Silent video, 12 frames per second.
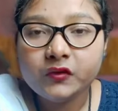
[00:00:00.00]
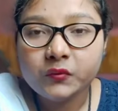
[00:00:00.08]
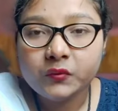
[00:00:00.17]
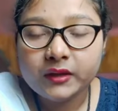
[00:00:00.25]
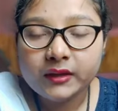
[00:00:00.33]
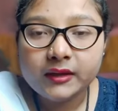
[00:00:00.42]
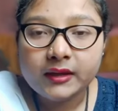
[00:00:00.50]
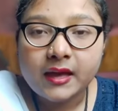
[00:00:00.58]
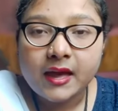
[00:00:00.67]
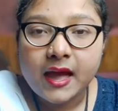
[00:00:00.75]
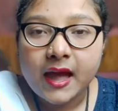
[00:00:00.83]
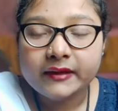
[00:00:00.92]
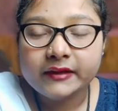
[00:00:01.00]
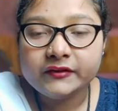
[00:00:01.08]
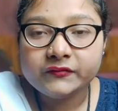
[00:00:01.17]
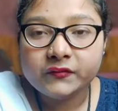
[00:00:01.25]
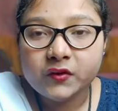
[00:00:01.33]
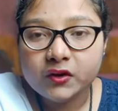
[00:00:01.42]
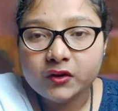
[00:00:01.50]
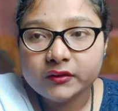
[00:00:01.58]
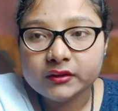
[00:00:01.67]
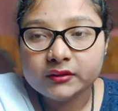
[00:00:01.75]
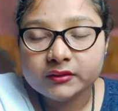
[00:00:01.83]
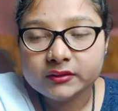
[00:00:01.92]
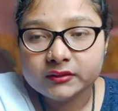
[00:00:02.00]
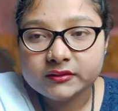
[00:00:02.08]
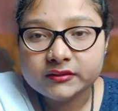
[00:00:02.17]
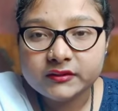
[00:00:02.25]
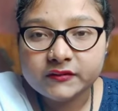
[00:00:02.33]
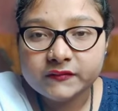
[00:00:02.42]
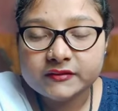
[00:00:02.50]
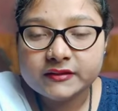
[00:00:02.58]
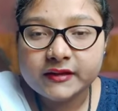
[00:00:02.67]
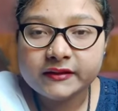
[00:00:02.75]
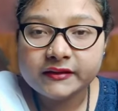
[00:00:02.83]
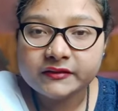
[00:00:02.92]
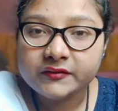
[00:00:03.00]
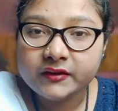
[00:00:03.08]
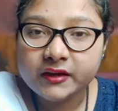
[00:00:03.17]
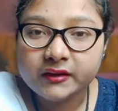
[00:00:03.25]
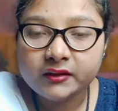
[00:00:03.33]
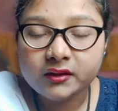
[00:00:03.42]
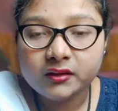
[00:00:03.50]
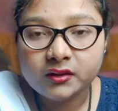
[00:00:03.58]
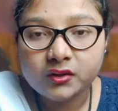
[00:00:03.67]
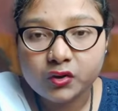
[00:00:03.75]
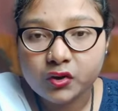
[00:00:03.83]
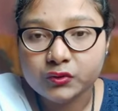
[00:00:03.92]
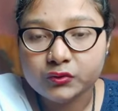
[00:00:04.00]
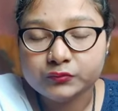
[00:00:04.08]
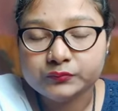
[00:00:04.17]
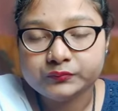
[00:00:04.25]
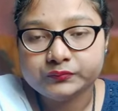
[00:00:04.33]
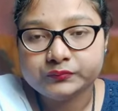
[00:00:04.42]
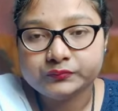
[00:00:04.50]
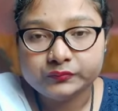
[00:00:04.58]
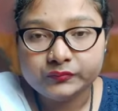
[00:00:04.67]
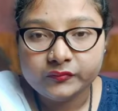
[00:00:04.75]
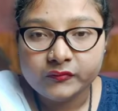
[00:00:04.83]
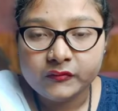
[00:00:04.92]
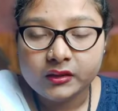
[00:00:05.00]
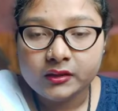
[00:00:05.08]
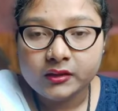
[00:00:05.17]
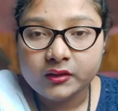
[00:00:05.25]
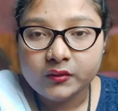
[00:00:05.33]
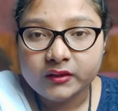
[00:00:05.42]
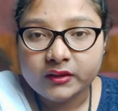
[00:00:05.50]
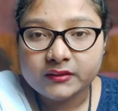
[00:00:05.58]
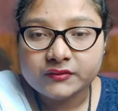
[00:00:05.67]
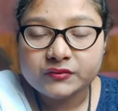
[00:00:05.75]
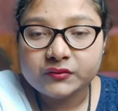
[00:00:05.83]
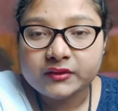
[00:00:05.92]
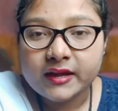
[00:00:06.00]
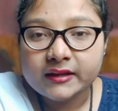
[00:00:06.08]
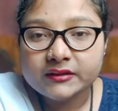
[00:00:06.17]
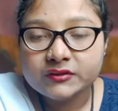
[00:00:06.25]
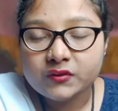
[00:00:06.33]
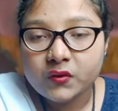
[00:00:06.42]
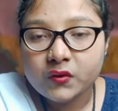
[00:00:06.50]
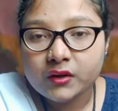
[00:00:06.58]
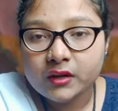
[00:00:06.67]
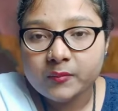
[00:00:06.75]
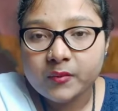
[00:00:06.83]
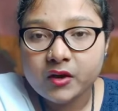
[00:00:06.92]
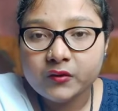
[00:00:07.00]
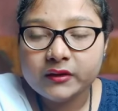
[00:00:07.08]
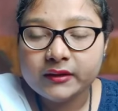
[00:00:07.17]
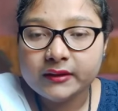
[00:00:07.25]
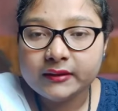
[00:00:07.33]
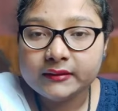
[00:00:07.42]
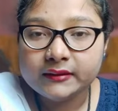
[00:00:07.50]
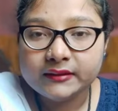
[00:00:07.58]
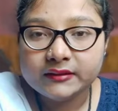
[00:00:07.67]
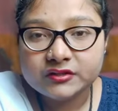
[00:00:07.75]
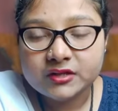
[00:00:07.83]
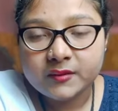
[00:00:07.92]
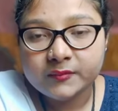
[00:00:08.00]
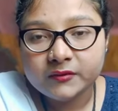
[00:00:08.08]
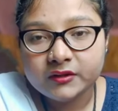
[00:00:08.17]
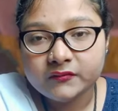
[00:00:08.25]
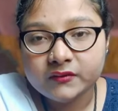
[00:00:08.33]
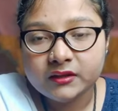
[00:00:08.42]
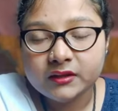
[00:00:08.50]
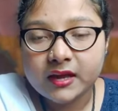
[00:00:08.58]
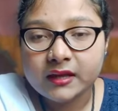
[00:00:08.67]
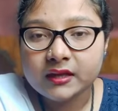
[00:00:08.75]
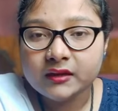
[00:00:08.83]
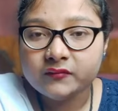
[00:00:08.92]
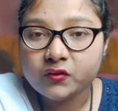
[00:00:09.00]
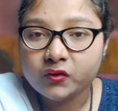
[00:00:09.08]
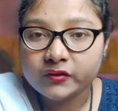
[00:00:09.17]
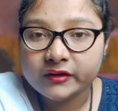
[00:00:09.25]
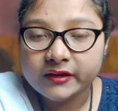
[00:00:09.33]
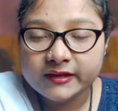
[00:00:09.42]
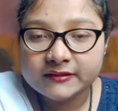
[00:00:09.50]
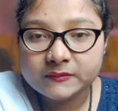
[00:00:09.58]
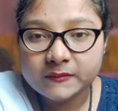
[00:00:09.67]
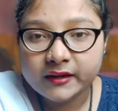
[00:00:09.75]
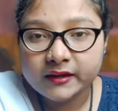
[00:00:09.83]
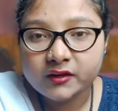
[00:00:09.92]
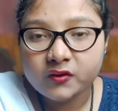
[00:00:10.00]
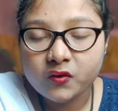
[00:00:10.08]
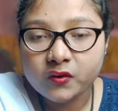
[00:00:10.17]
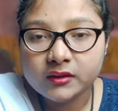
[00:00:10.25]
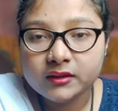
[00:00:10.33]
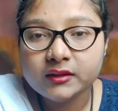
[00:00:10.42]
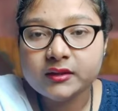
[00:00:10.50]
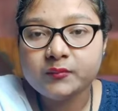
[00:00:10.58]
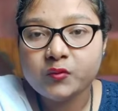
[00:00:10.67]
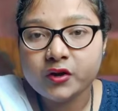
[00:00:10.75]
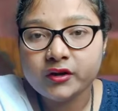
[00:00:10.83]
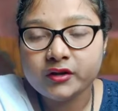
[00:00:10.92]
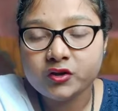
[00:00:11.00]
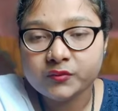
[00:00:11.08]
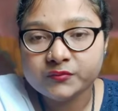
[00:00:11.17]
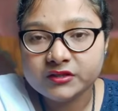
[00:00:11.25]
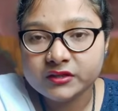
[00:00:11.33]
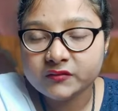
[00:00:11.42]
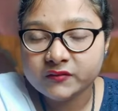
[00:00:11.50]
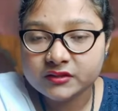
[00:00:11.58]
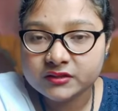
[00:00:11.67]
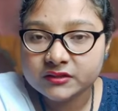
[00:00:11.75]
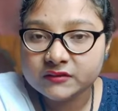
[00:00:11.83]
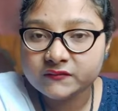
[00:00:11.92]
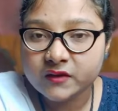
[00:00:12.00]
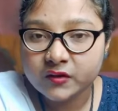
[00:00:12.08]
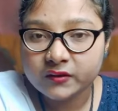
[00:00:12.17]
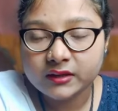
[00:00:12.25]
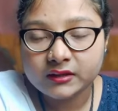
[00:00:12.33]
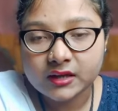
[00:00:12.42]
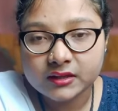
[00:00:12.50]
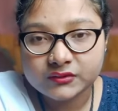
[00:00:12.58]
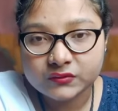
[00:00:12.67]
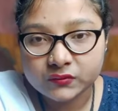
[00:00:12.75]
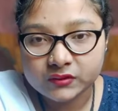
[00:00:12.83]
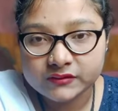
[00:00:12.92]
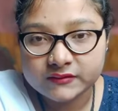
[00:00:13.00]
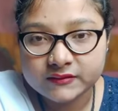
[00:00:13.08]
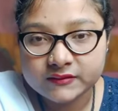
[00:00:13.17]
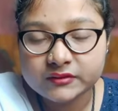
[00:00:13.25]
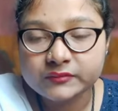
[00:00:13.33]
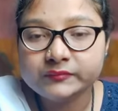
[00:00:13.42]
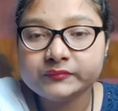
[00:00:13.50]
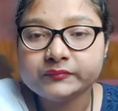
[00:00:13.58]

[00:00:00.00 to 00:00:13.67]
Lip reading: Okay, and it fall on the earth surface and it create a hollow. Okay, so that's all about in this chapter. I have already explained all the important objects which is found in our solar system.